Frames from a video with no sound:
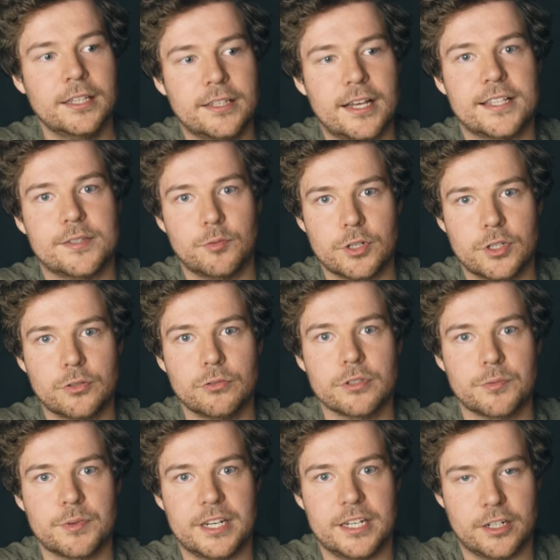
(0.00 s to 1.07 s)
That's what
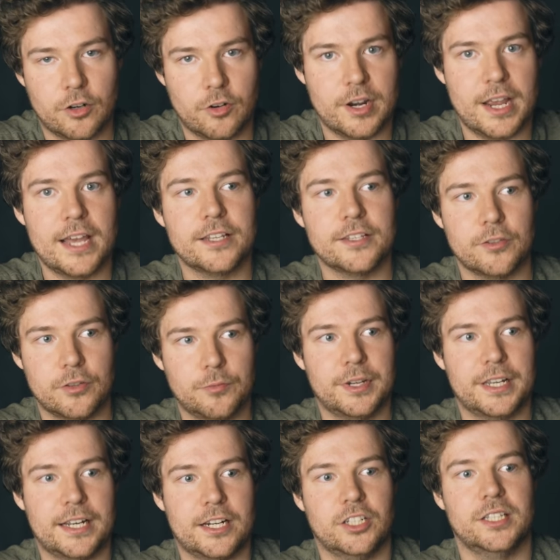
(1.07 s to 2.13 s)
tools we need to create so that we
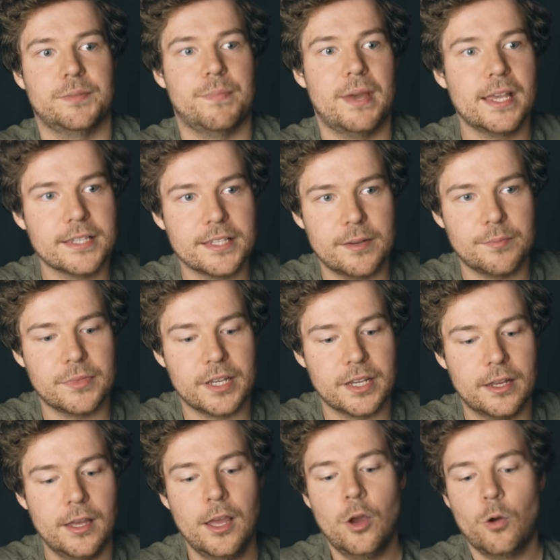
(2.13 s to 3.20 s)
can actually make something.